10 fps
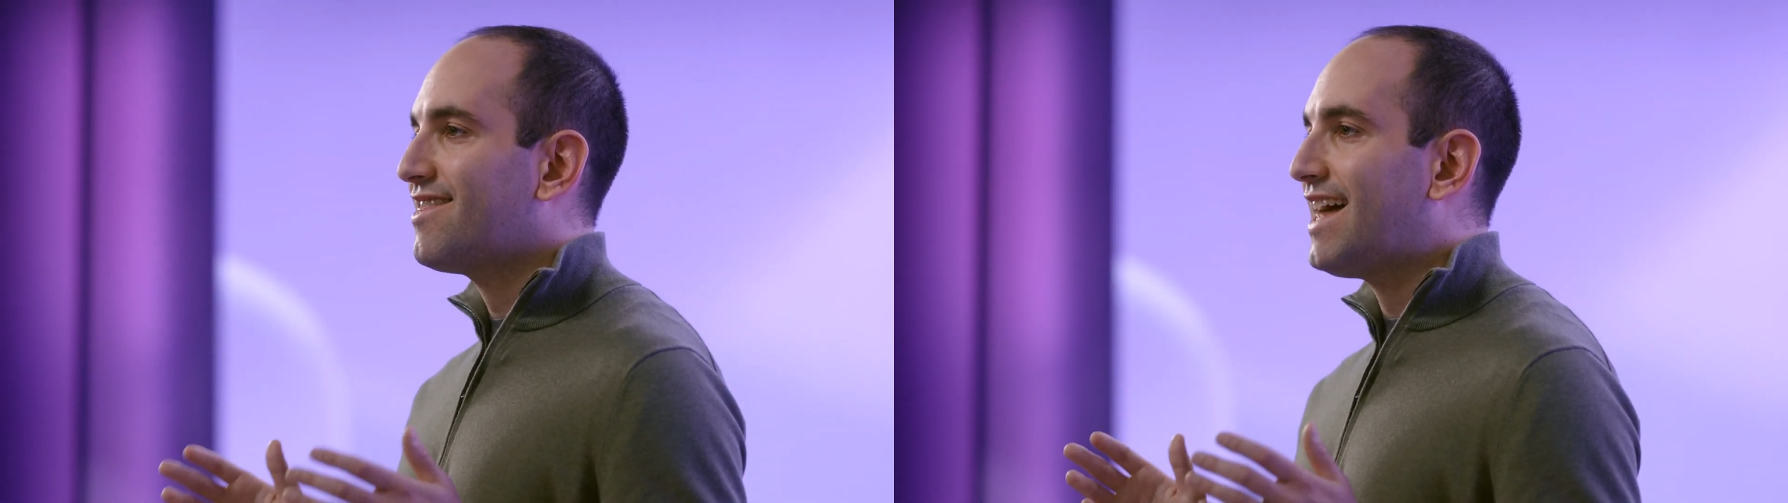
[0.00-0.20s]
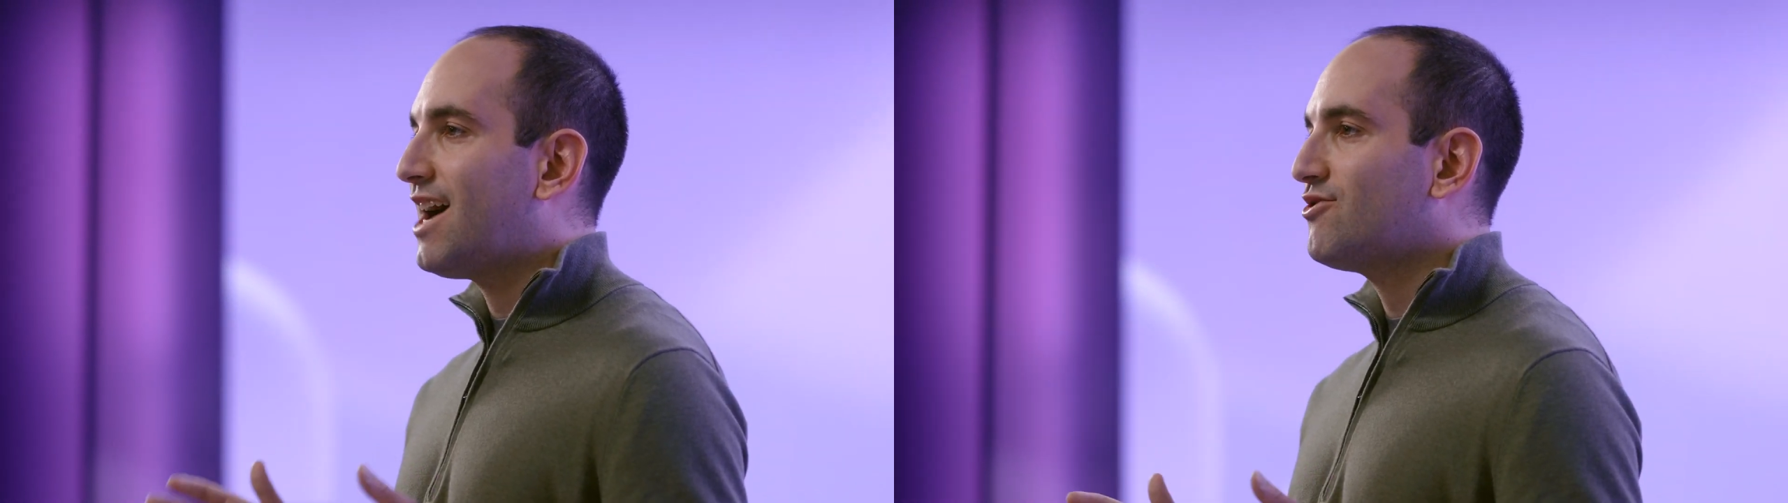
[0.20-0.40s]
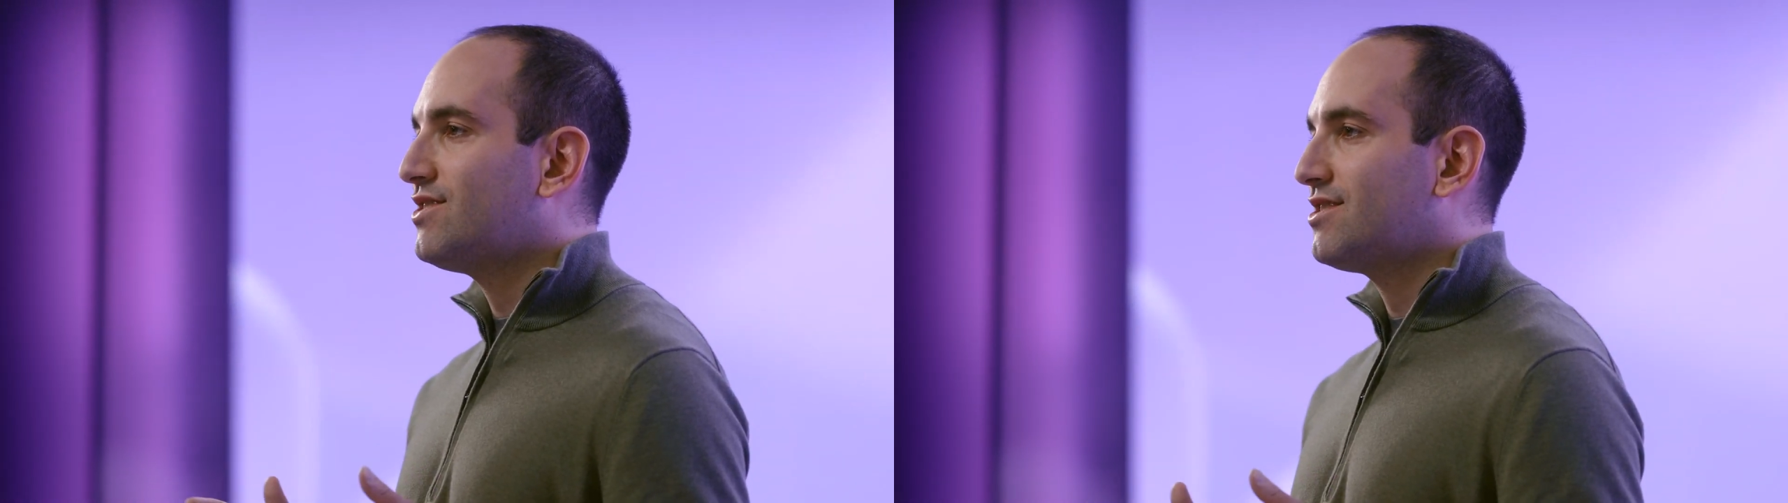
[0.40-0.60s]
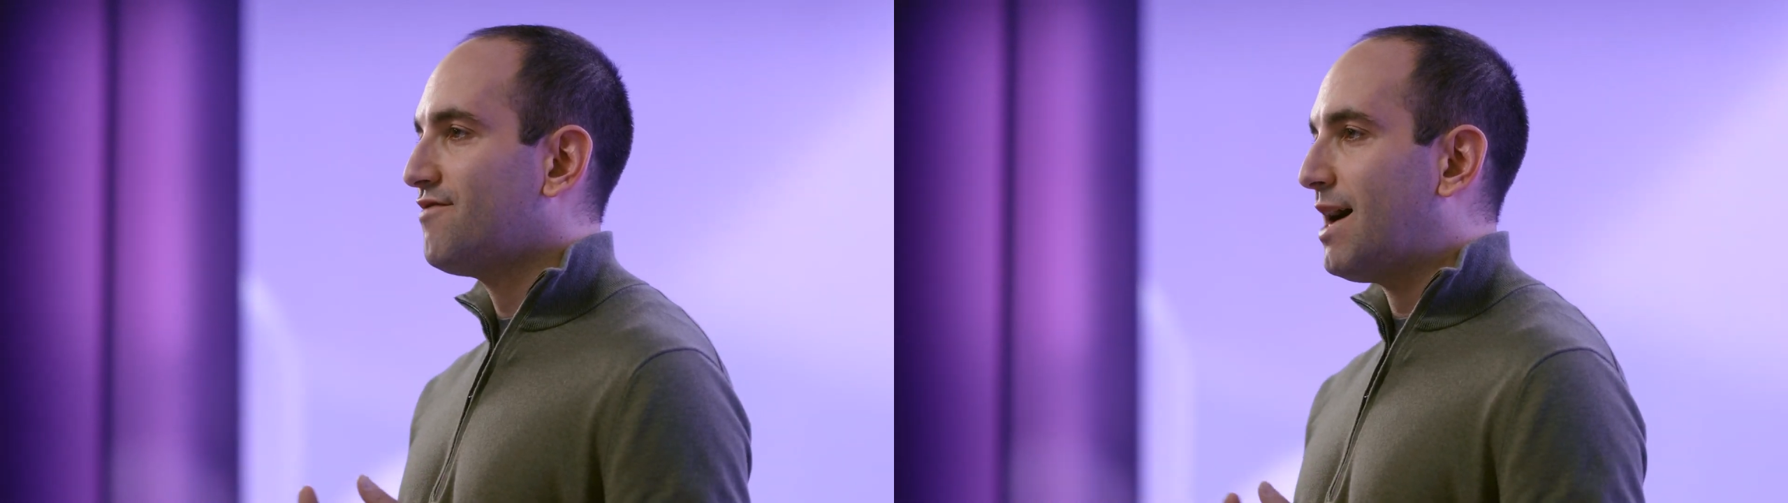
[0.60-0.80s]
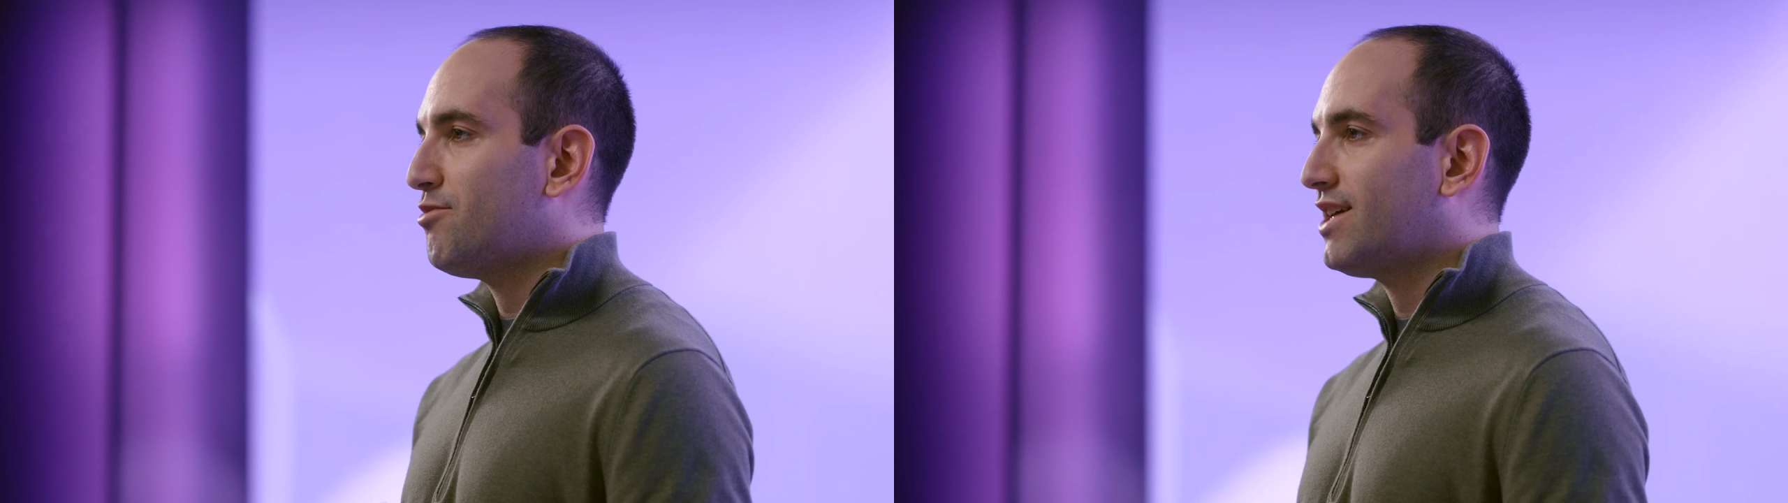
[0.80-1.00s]
thousands of
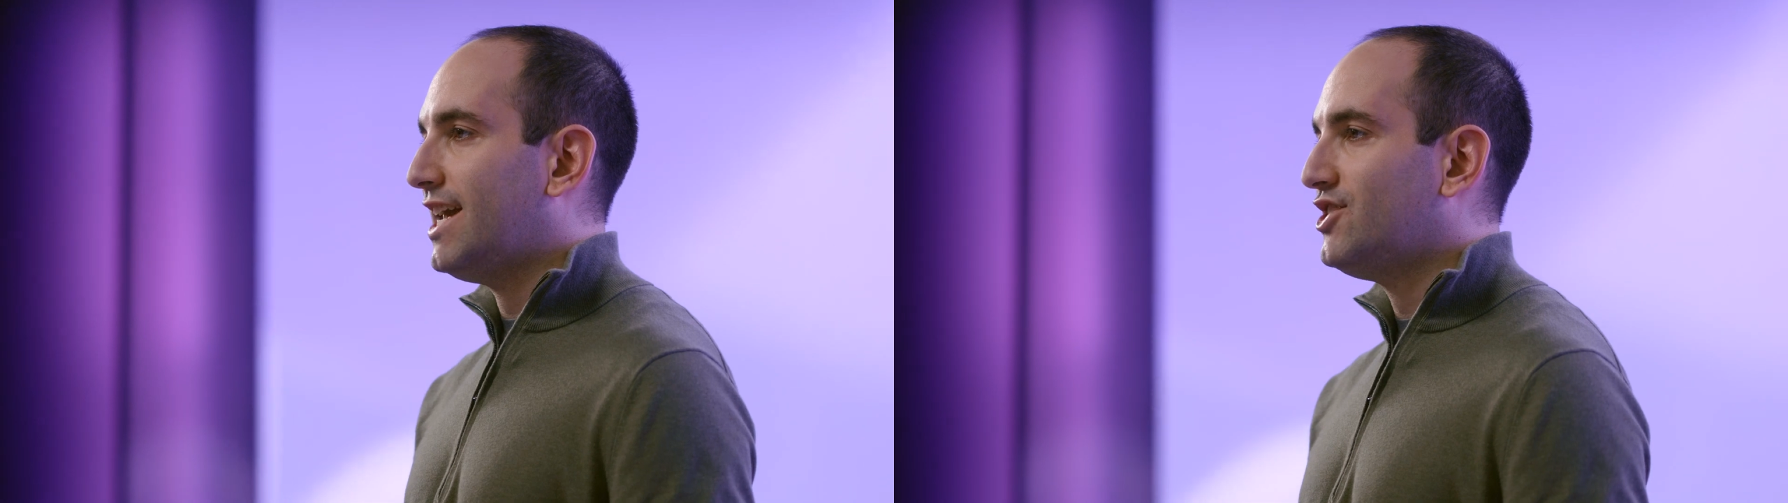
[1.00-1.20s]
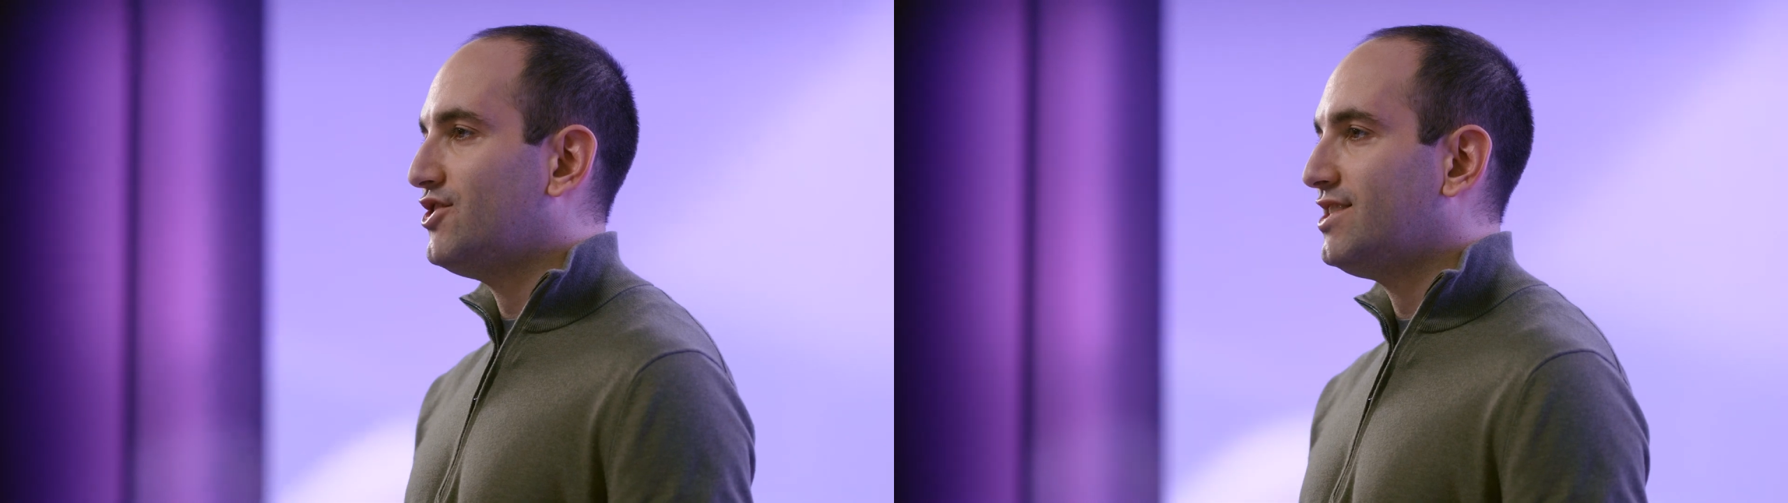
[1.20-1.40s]
applications